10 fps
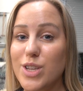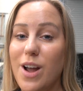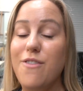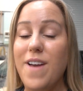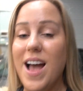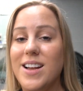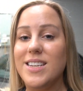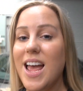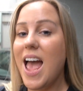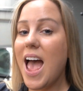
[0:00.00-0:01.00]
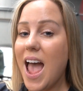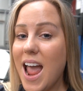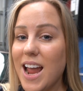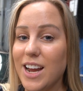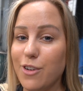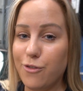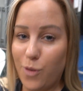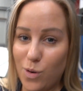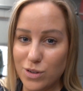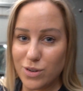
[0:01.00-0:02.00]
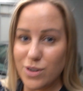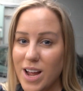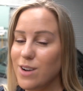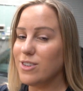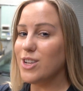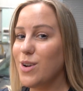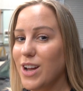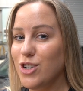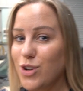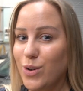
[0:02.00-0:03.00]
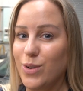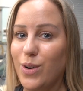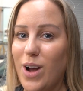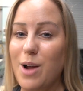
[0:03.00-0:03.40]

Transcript: So I found a 4-door and also a 2-door.